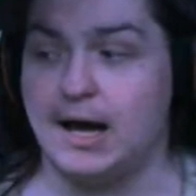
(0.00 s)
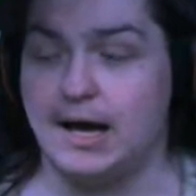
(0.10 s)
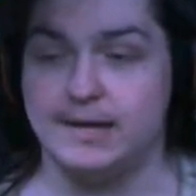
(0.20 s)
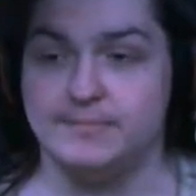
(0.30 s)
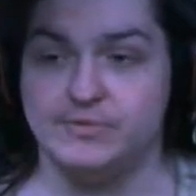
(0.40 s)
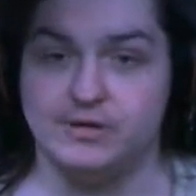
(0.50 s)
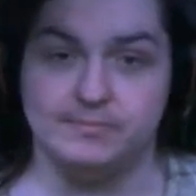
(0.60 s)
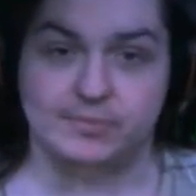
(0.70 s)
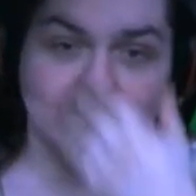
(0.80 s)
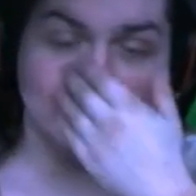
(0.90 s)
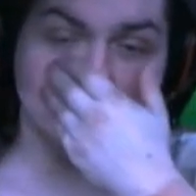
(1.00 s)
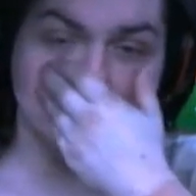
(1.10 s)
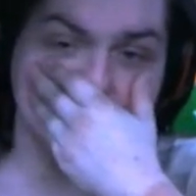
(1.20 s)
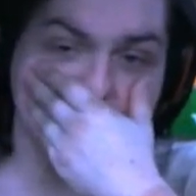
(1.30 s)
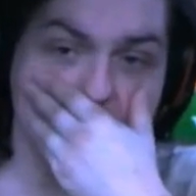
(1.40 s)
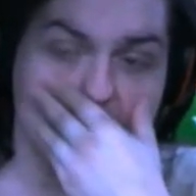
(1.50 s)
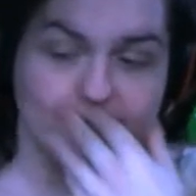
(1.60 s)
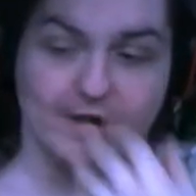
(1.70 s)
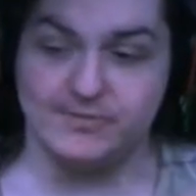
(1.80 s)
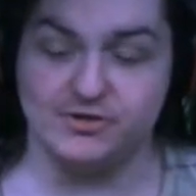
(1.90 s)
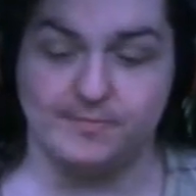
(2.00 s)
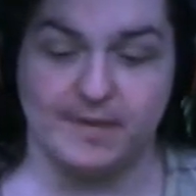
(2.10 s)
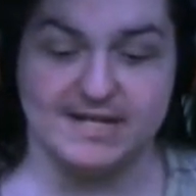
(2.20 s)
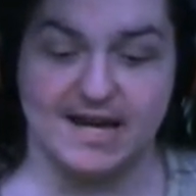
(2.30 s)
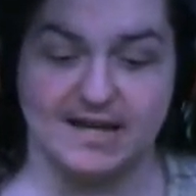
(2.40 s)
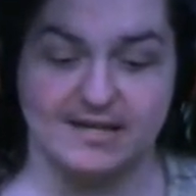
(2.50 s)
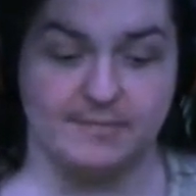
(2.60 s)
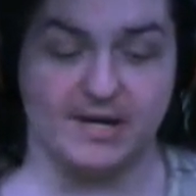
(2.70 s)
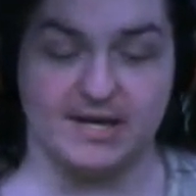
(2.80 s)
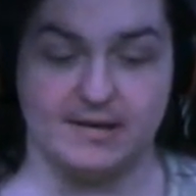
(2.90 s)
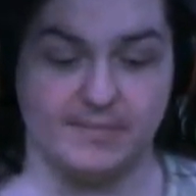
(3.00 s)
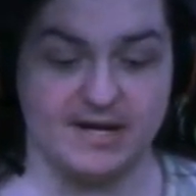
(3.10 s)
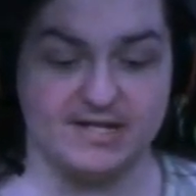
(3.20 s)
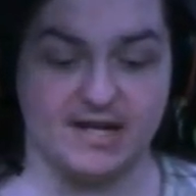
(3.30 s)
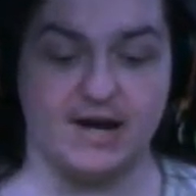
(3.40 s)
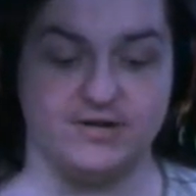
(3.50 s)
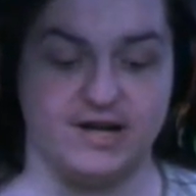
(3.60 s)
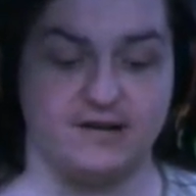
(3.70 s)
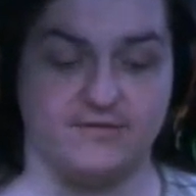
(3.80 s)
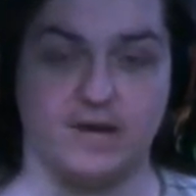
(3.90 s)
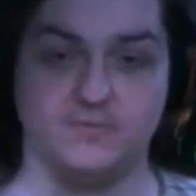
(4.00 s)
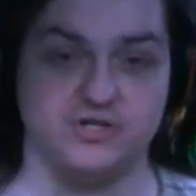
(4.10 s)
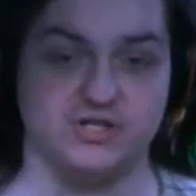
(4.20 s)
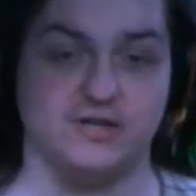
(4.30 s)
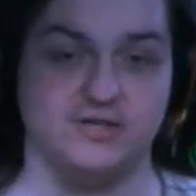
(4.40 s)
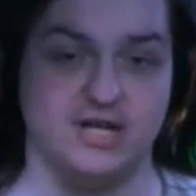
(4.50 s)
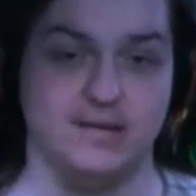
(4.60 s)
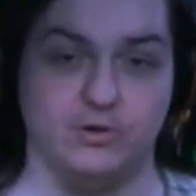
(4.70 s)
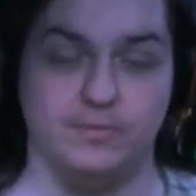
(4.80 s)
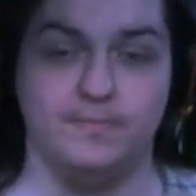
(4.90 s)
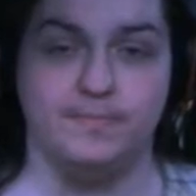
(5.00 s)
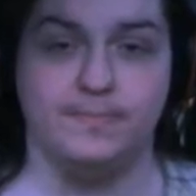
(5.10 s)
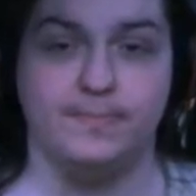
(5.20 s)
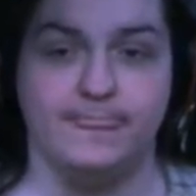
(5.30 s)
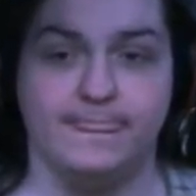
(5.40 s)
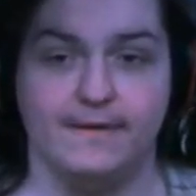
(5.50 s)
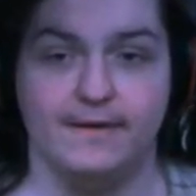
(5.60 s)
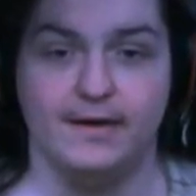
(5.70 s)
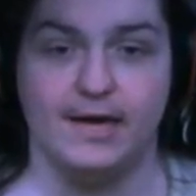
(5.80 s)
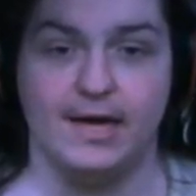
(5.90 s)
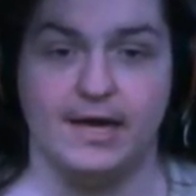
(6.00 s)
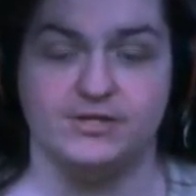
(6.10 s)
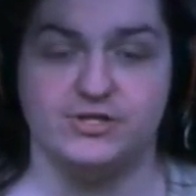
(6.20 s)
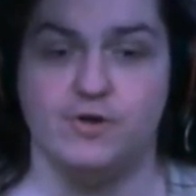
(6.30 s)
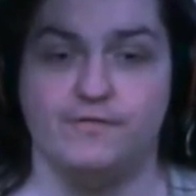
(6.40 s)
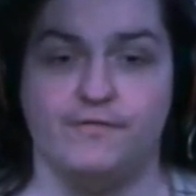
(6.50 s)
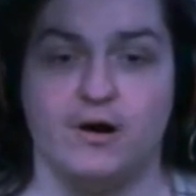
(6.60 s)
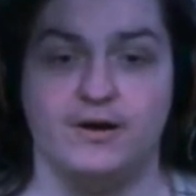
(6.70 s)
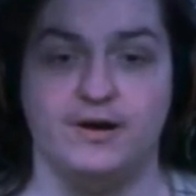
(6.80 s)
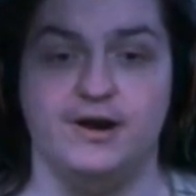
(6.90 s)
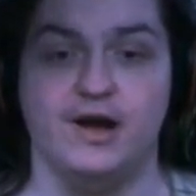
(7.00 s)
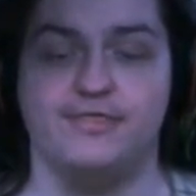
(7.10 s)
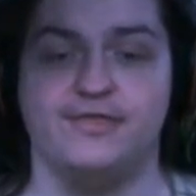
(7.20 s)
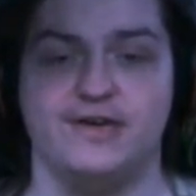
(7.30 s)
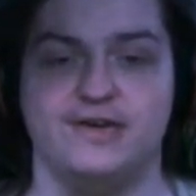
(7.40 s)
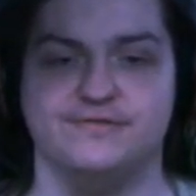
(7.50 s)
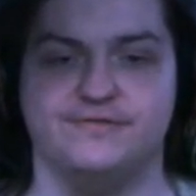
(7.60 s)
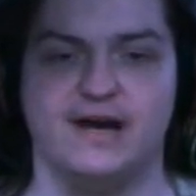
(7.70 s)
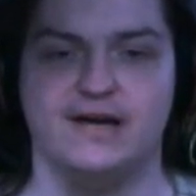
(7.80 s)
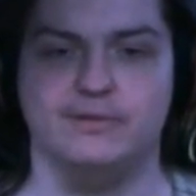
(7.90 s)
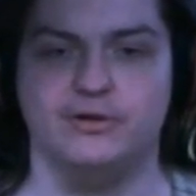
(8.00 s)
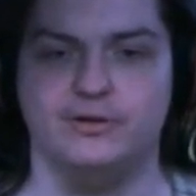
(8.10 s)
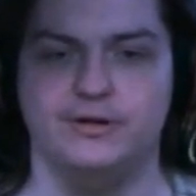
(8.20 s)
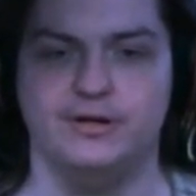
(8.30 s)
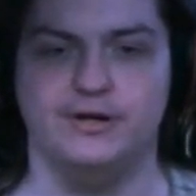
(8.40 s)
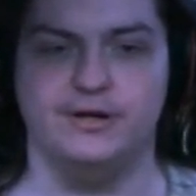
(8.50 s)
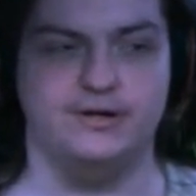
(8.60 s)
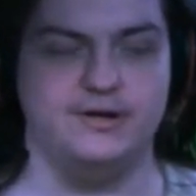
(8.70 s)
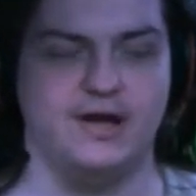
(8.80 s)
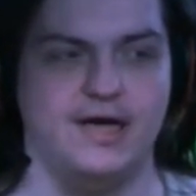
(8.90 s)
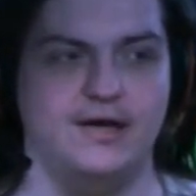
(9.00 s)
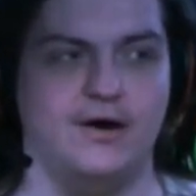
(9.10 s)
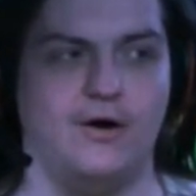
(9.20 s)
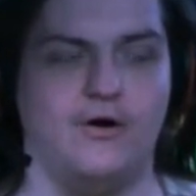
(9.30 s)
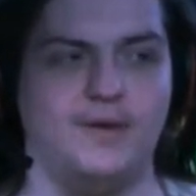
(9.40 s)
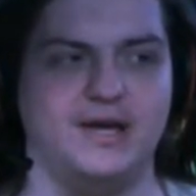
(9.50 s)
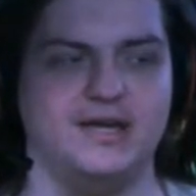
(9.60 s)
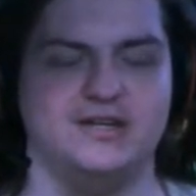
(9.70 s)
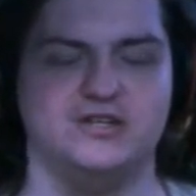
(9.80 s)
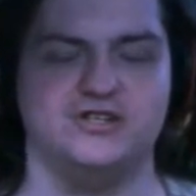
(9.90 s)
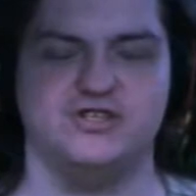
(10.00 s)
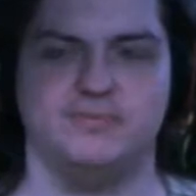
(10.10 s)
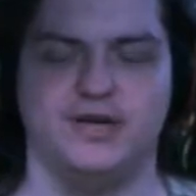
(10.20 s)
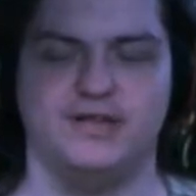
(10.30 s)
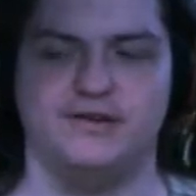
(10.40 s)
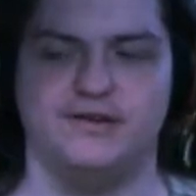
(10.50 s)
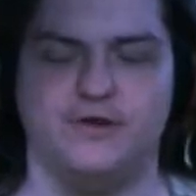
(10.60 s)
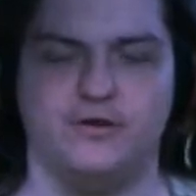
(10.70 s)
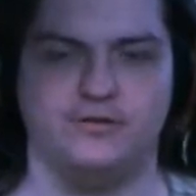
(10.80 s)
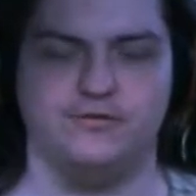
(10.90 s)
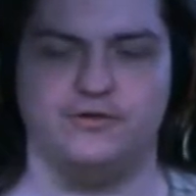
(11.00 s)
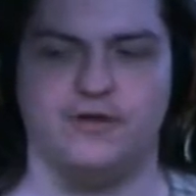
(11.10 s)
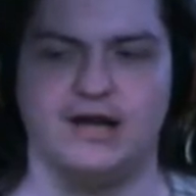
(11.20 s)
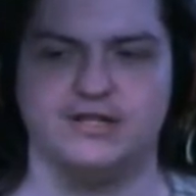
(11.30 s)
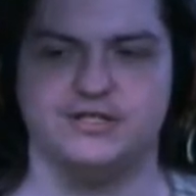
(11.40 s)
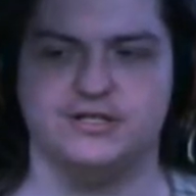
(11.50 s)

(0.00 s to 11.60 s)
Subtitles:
am completely out of options. My entire deck of options is on the table. And so far, nothing is viable. No, all my contingency plans have fallen through the cracks.